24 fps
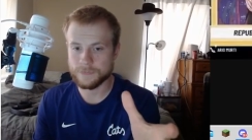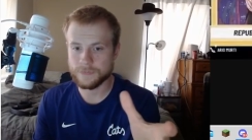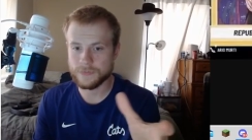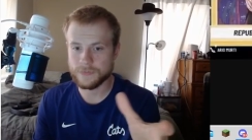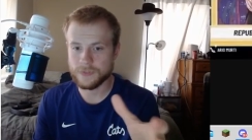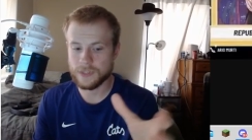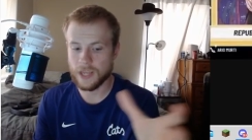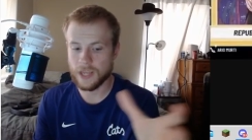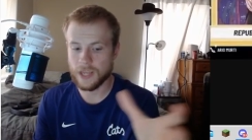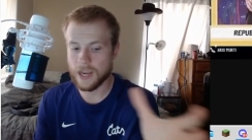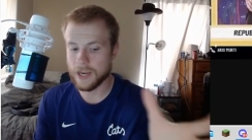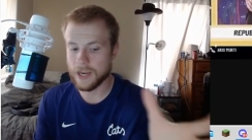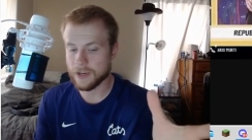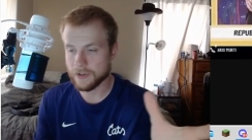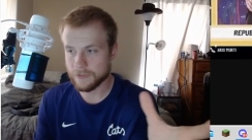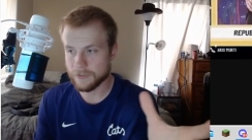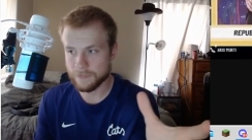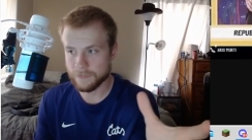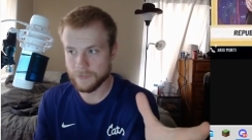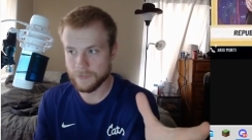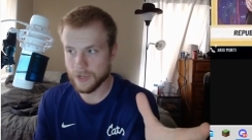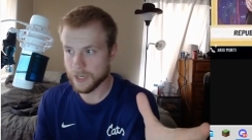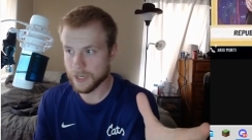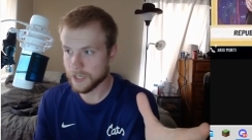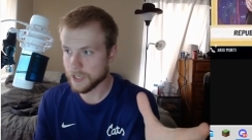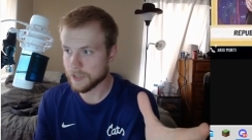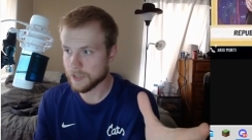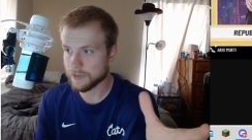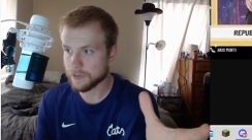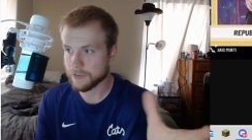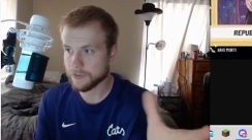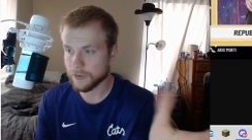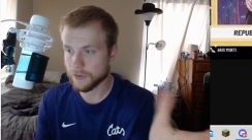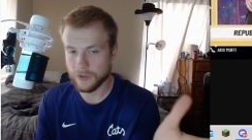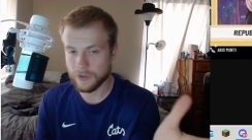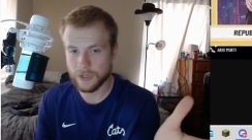take, I
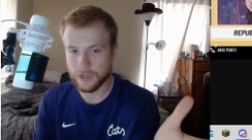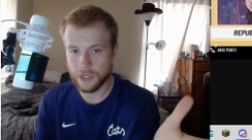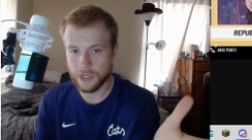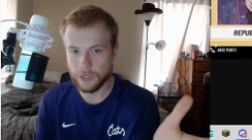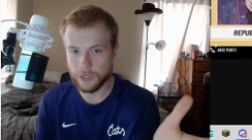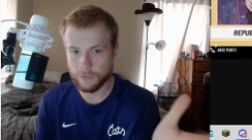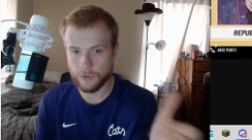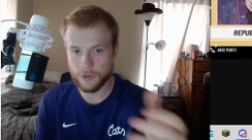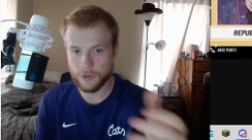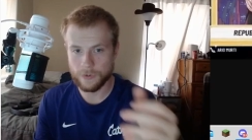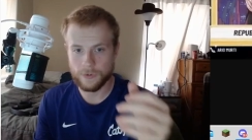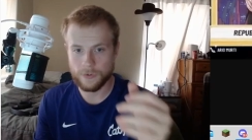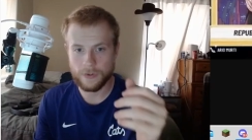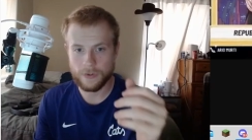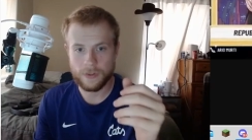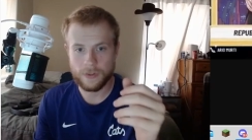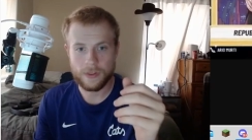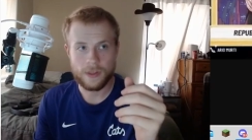guess, on a hero.